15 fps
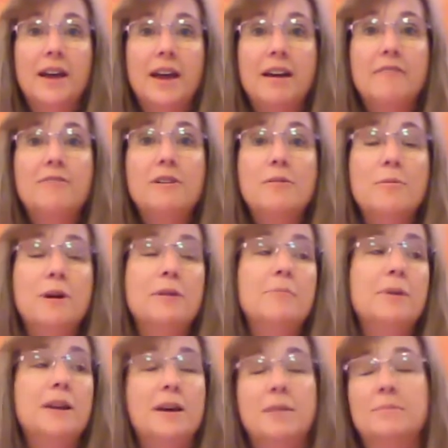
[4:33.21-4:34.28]

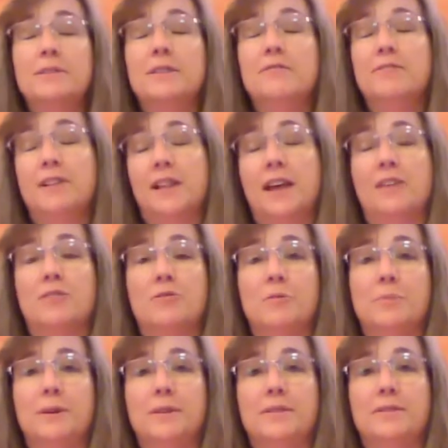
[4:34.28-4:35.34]
everyone becomes a
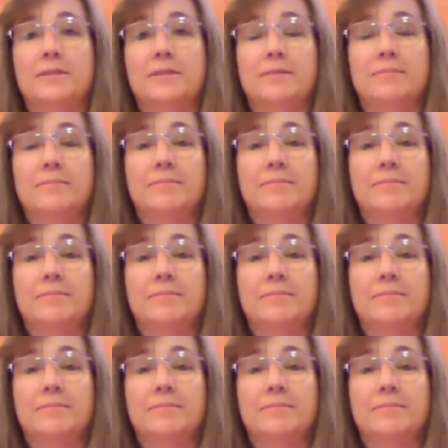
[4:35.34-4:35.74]
philanthropist.